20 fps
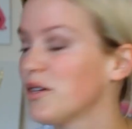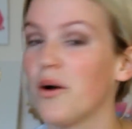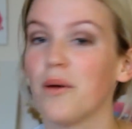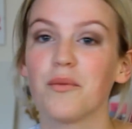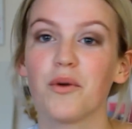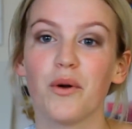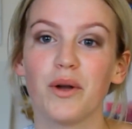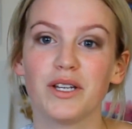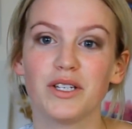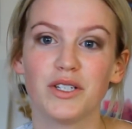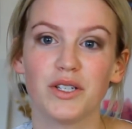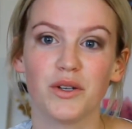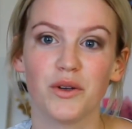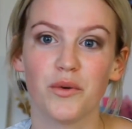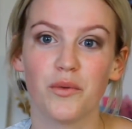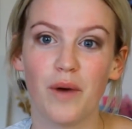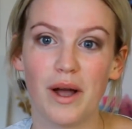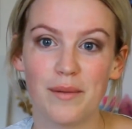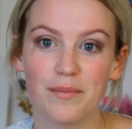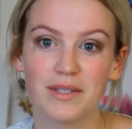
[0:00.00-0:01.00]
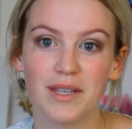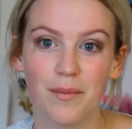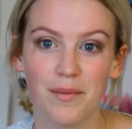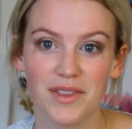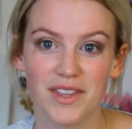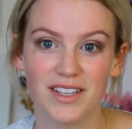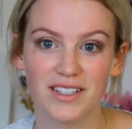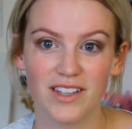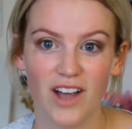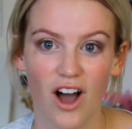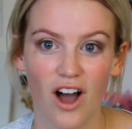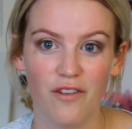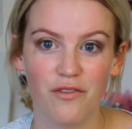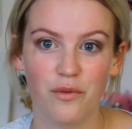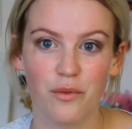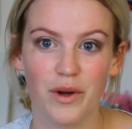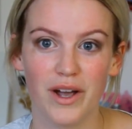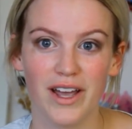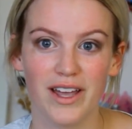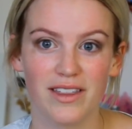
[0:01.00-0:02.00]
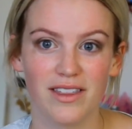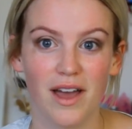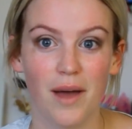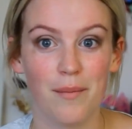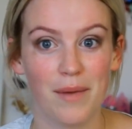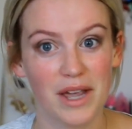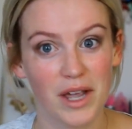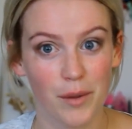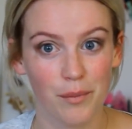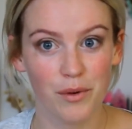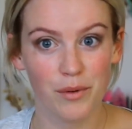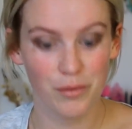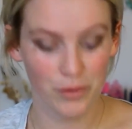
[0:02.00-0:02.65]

so I'm going to wipe some of this off with a makeup